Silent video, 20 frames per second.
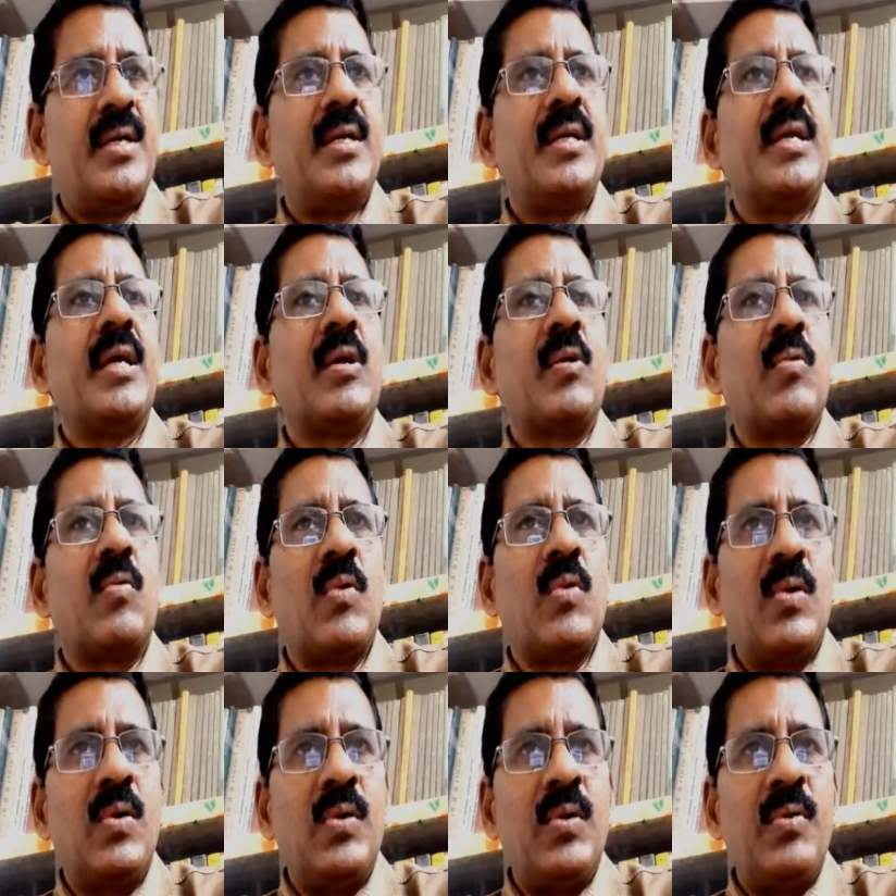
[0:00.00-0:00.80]
a
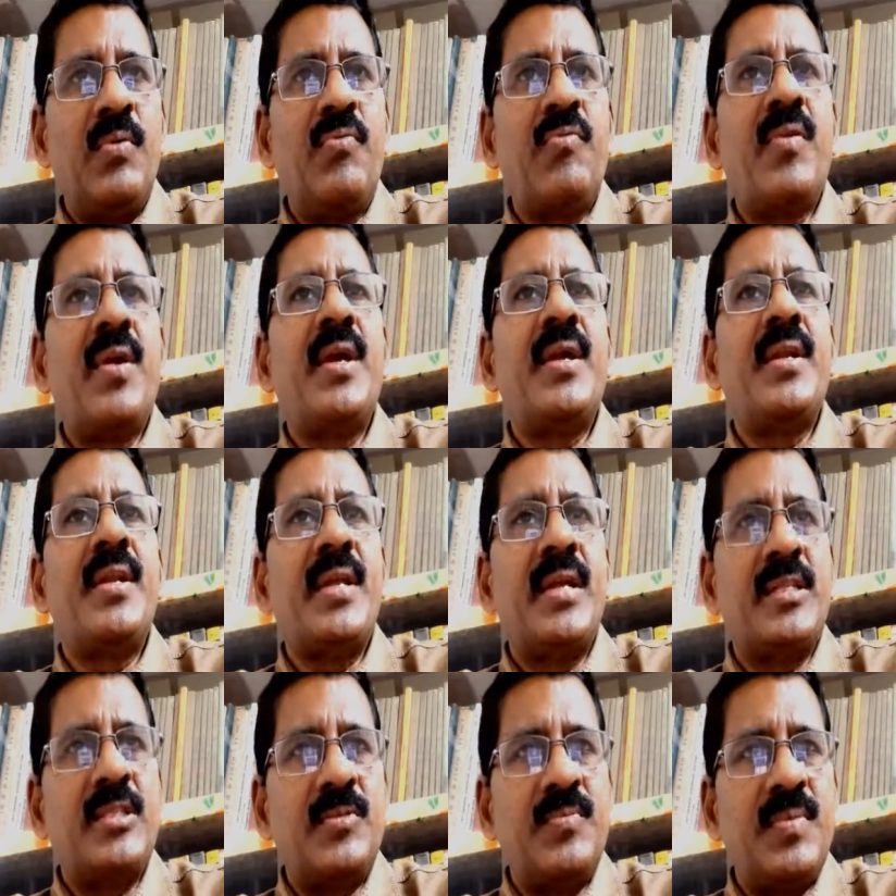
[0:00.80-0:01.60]
qualified,
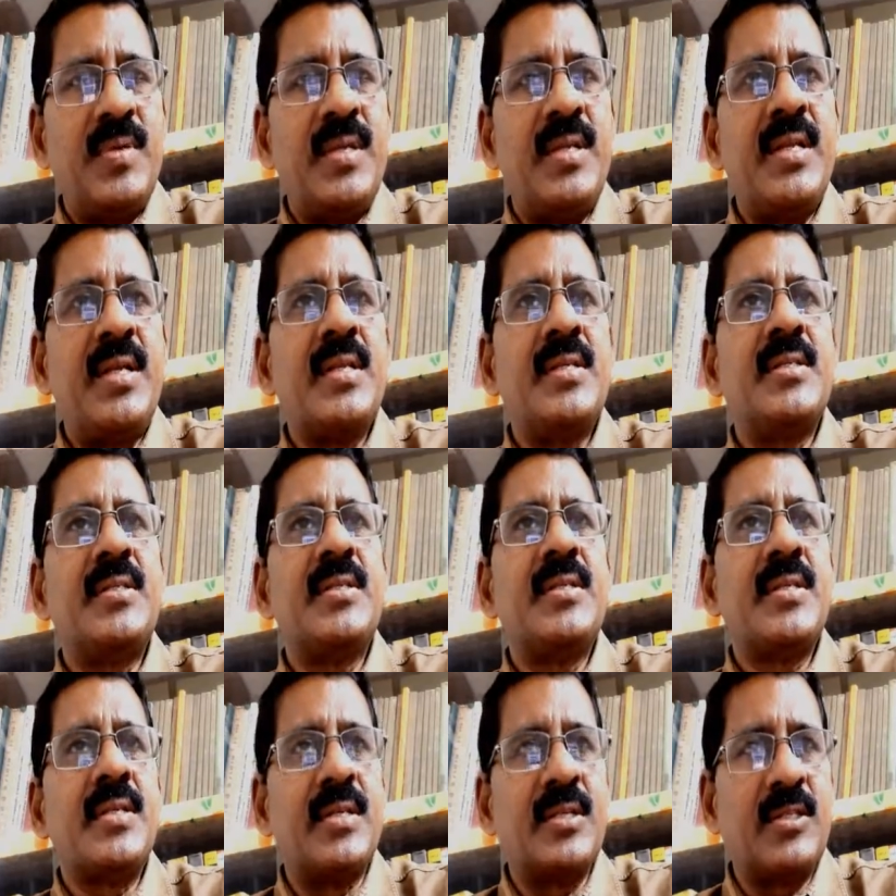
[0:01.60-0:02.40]
experienced
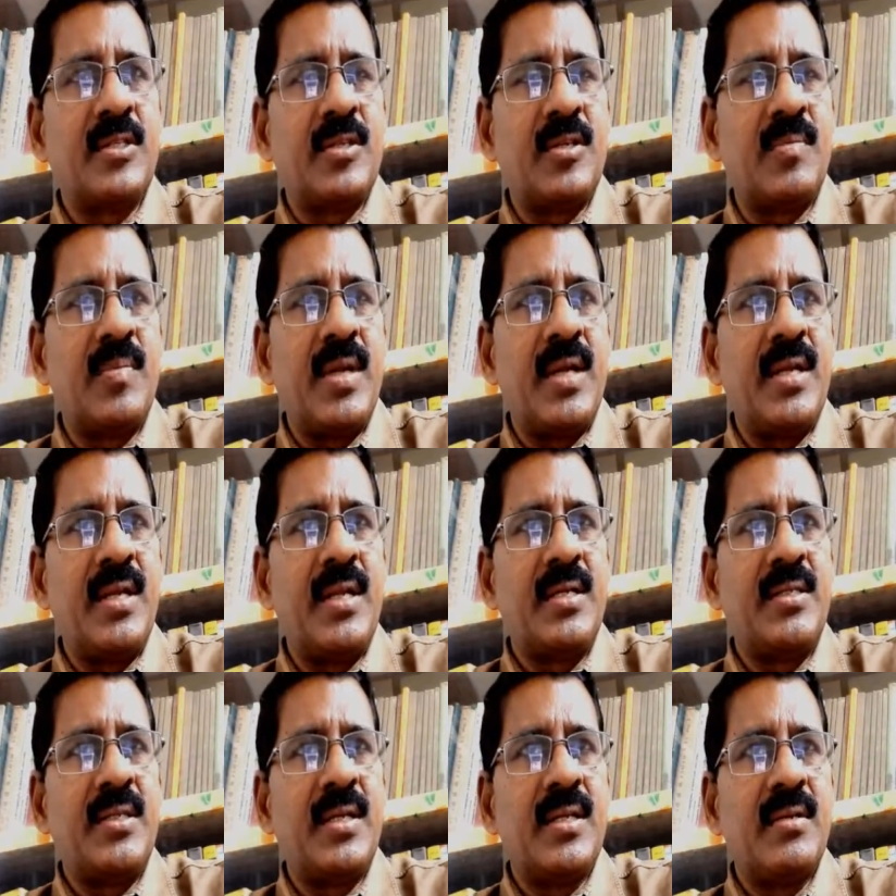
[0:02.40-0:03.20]
risk
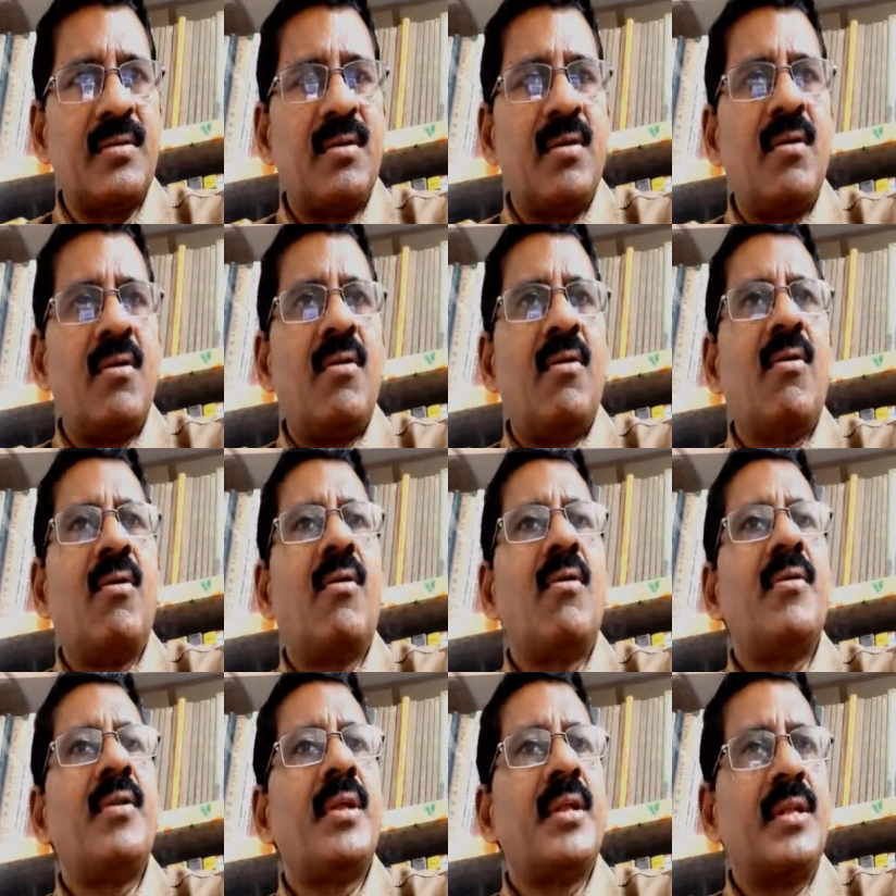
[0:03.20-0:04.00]
manager
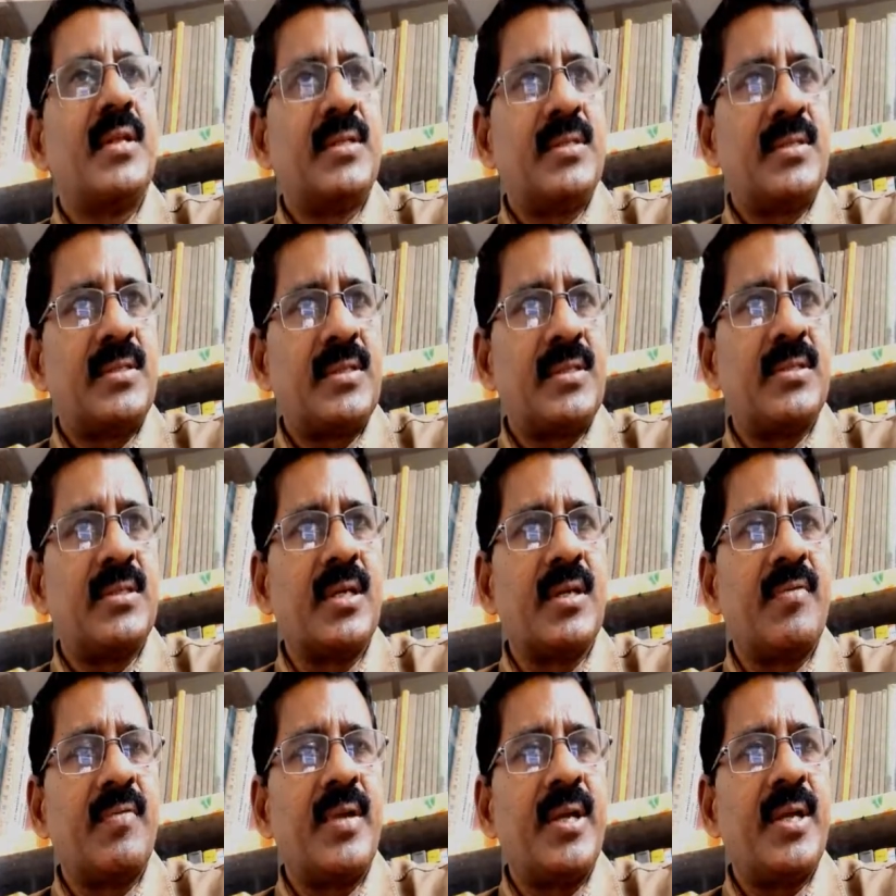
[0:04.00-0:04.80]
or a risk
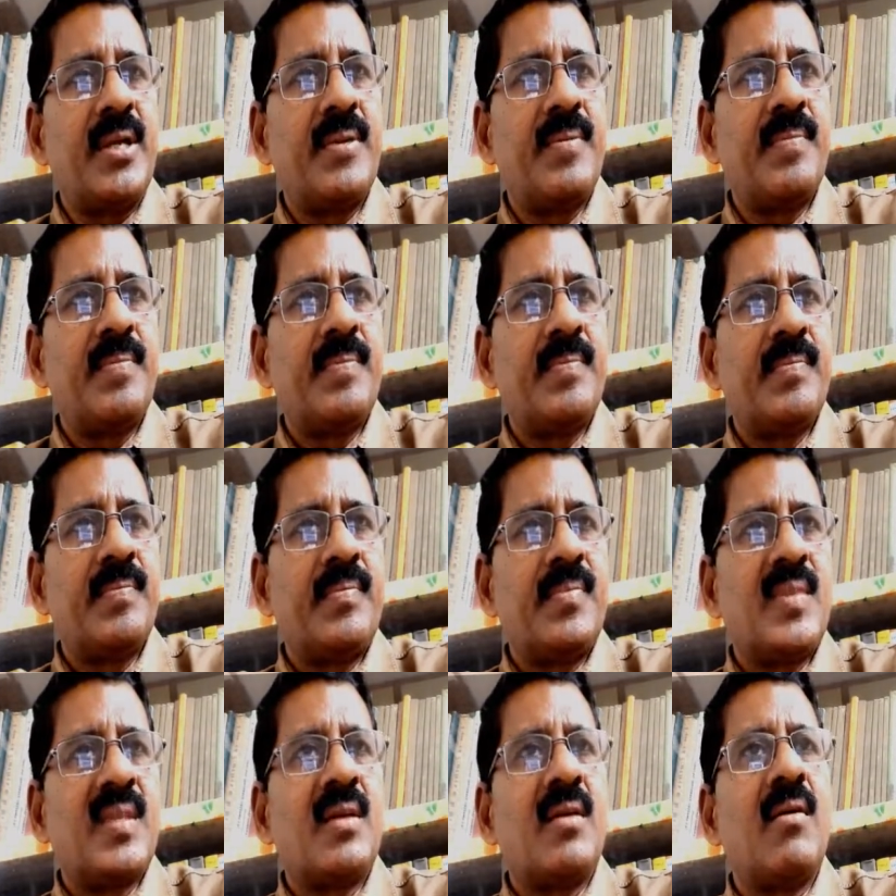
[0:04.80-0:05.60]
surveyor
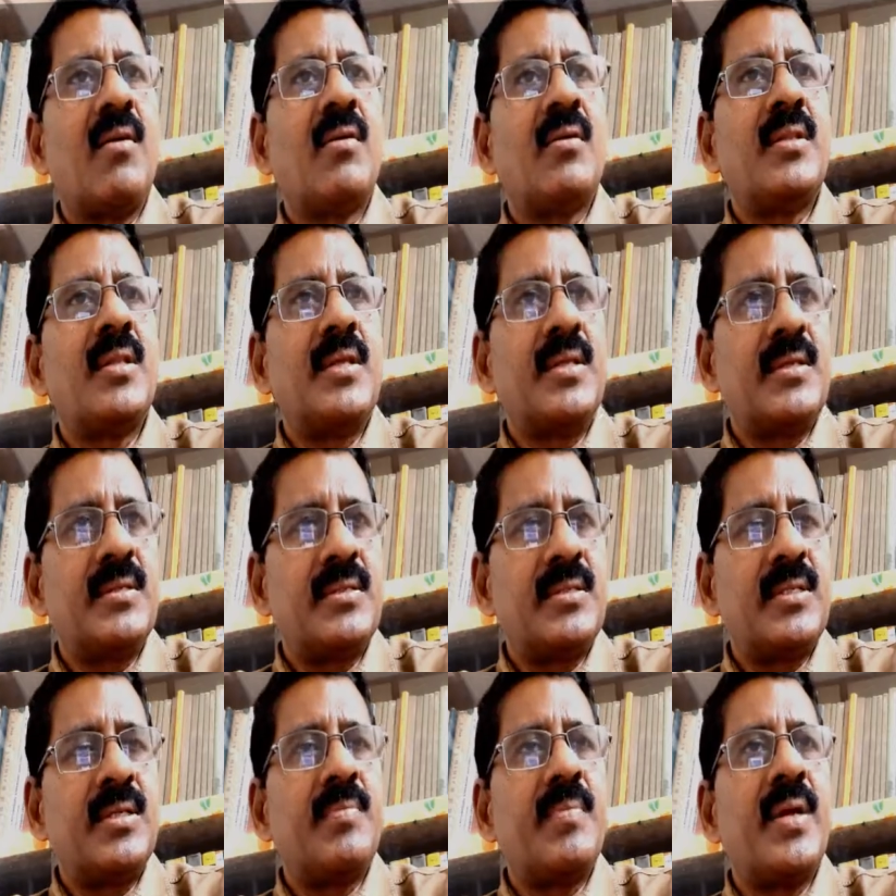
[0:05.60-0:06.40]
or the
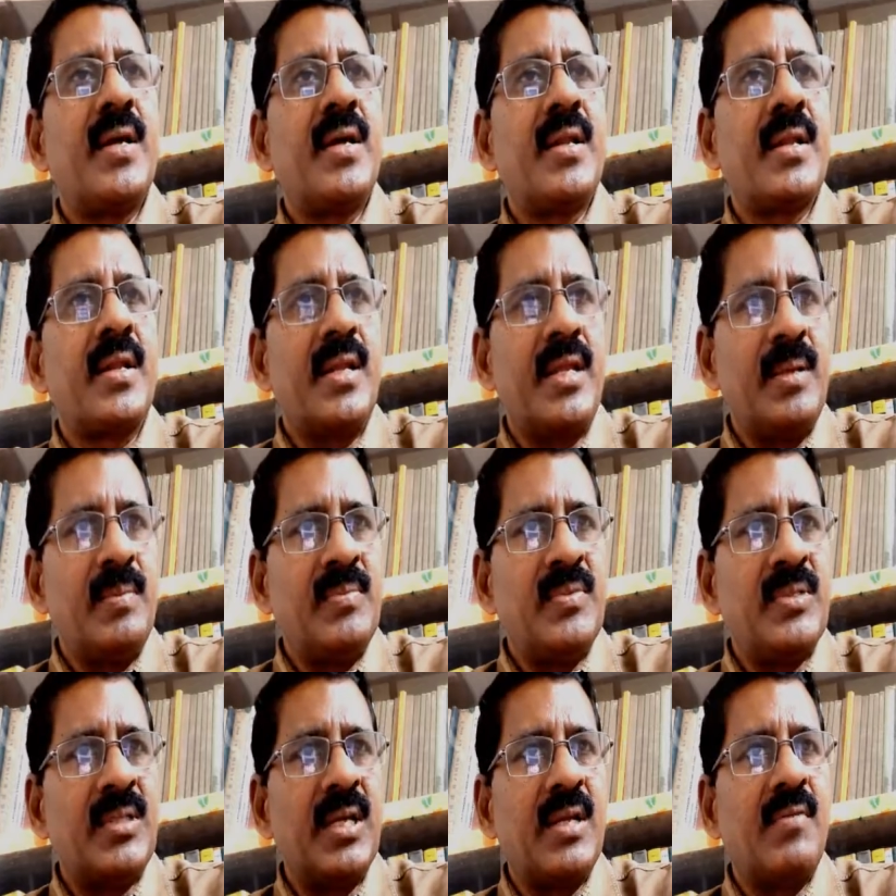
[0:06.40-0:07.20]
risk bearer
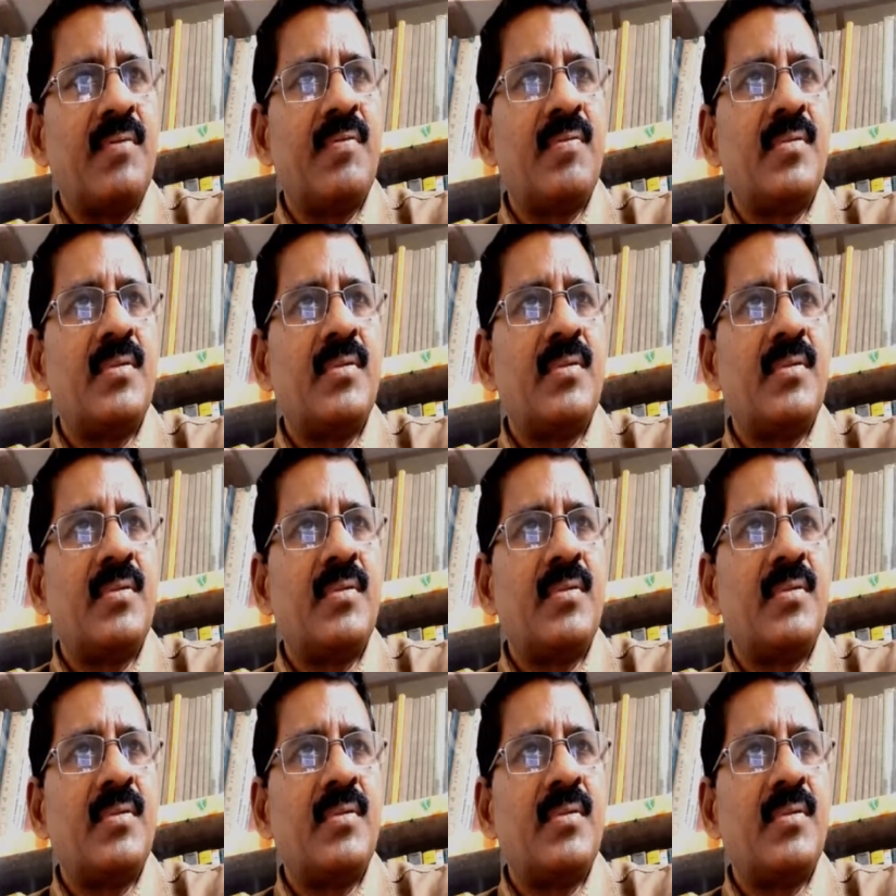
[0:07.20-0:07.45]
himself,